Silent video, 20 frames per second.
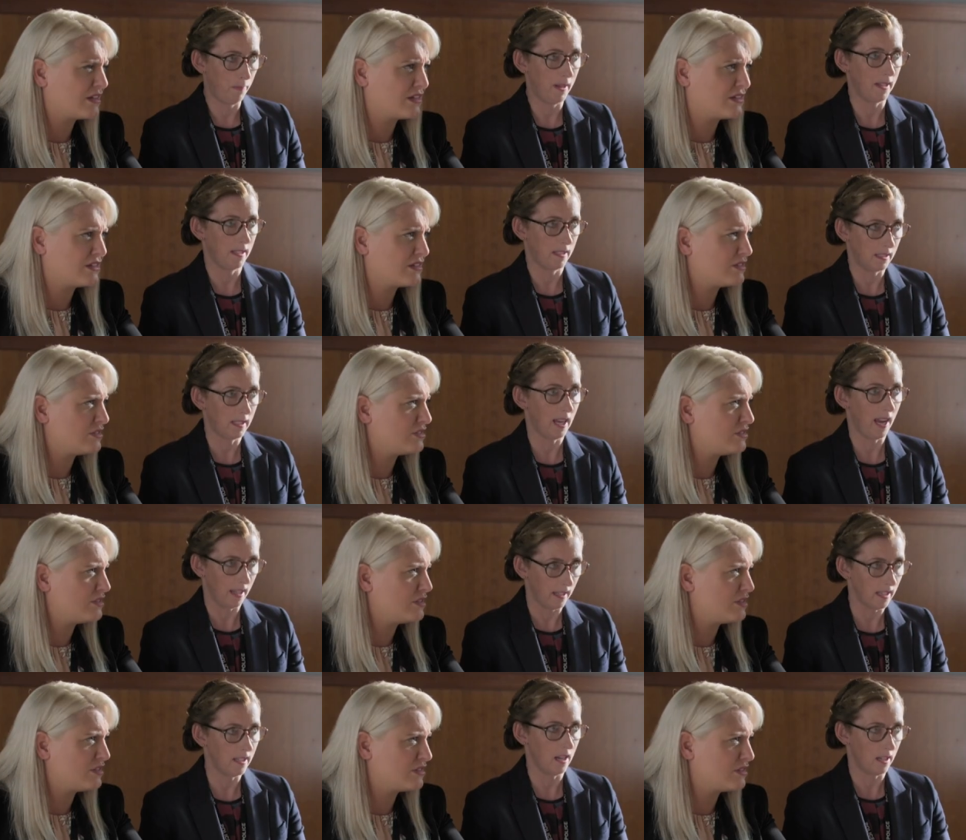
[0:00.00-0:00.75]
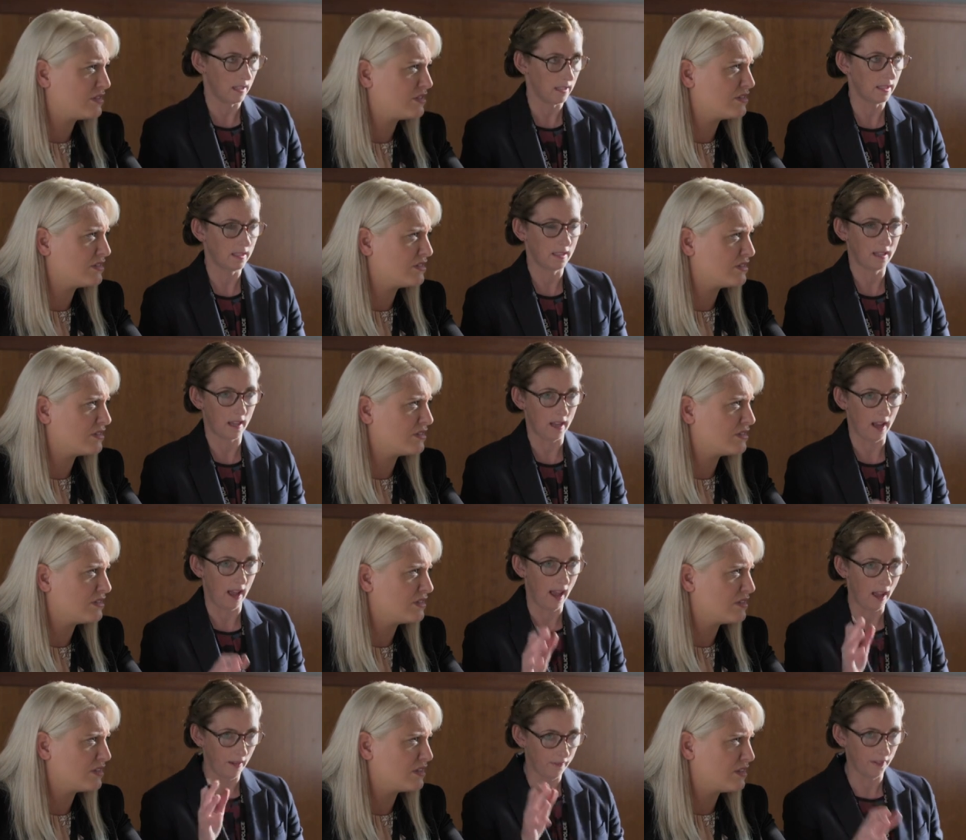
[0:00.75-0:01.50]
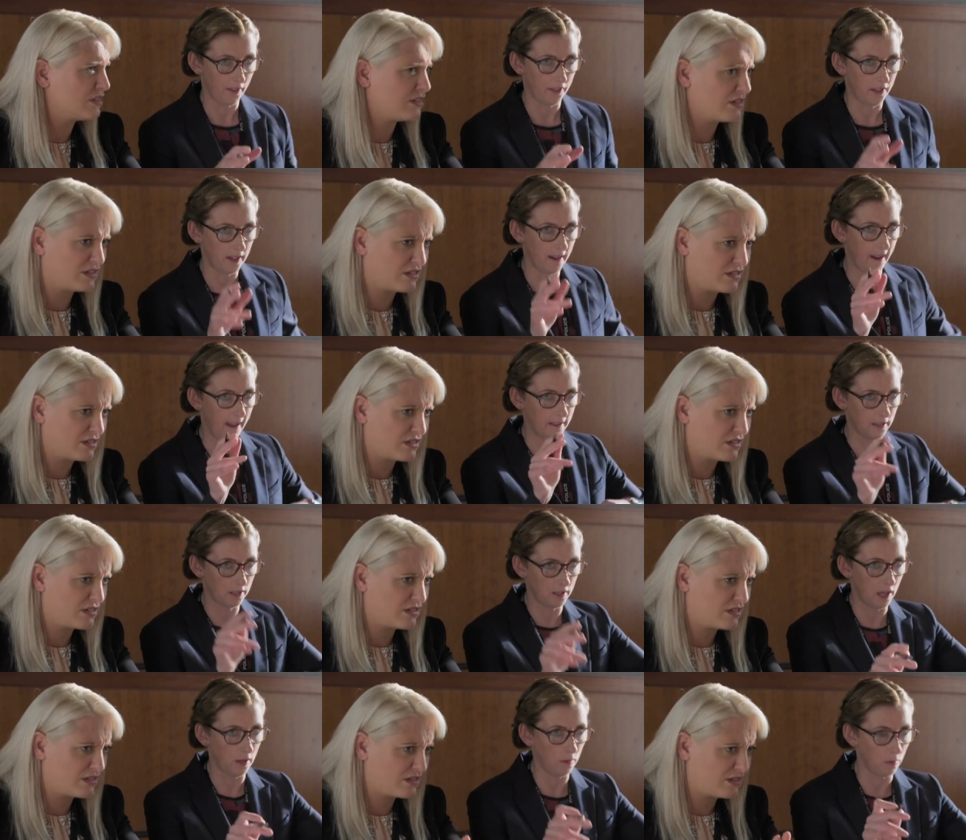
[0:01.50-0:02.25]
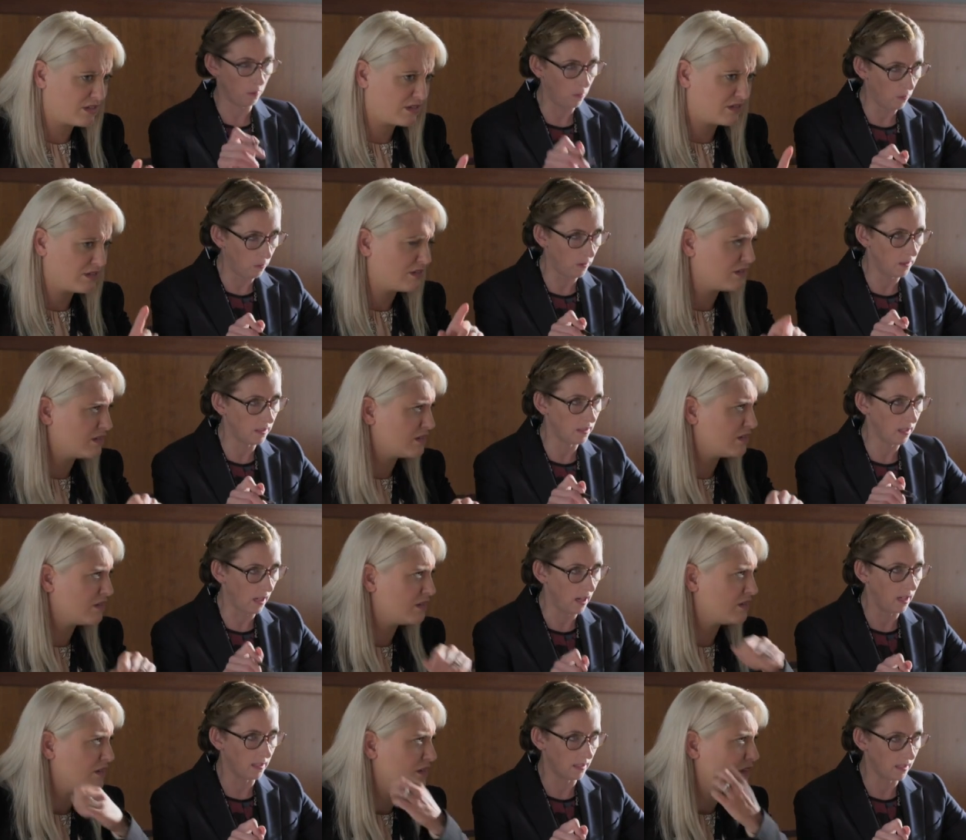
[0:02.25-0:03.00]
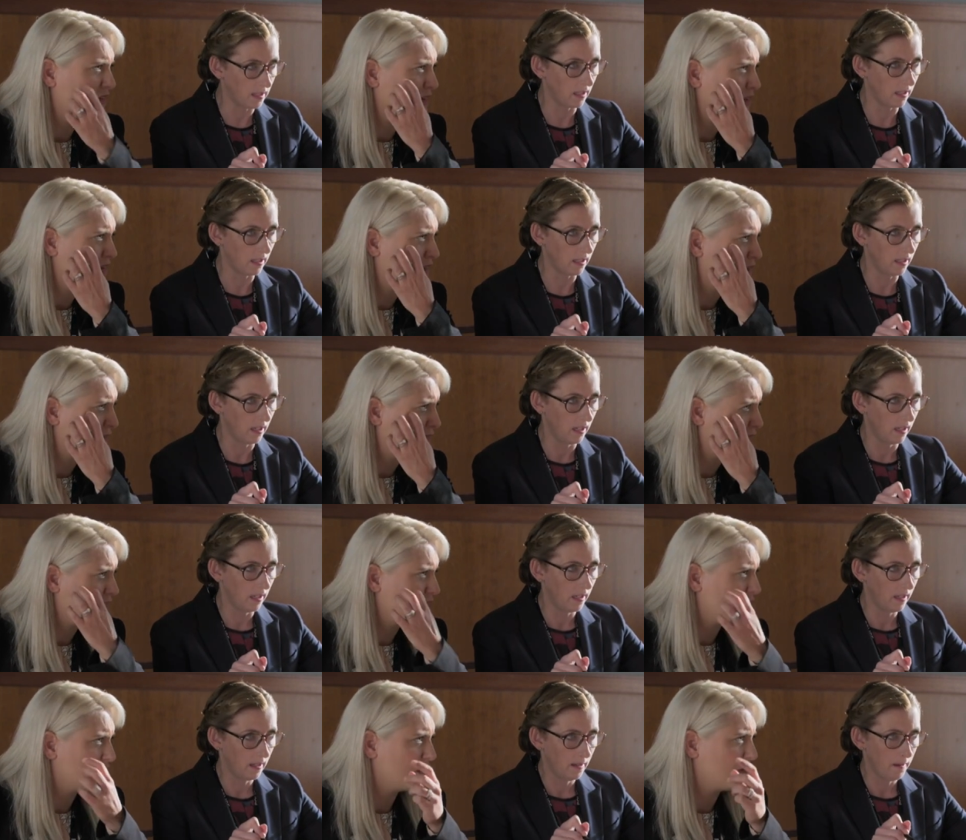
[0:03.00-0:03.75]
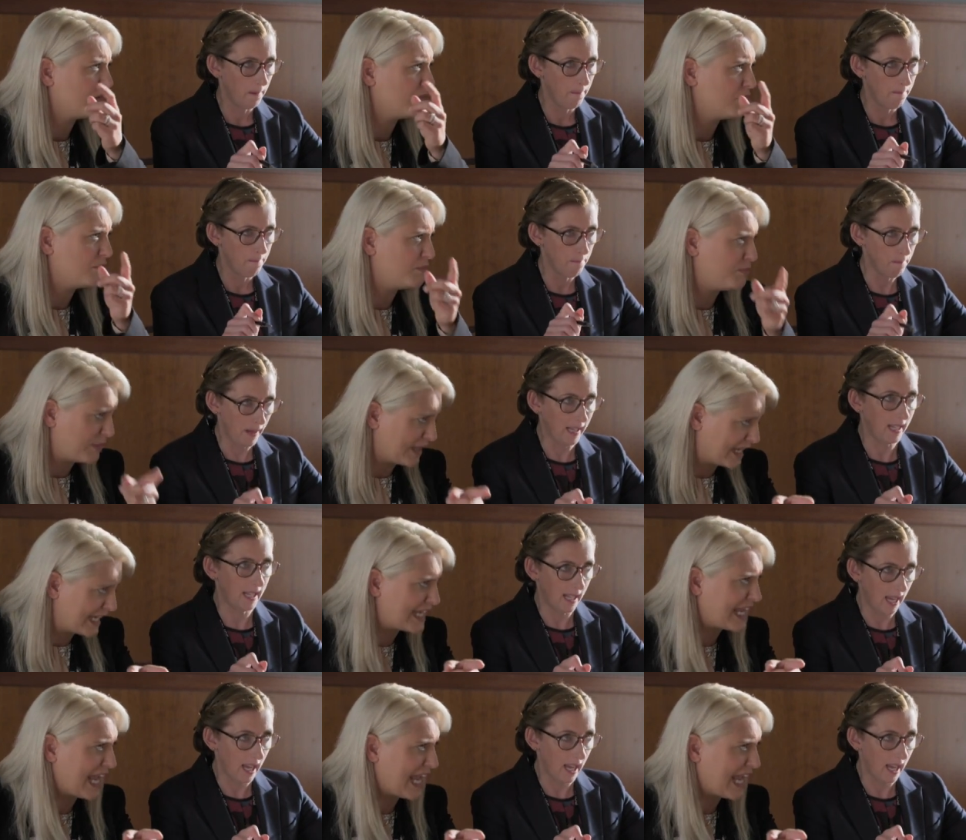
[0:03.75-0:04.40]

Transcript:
Speaker 1: be telling us that everything is now owned under Big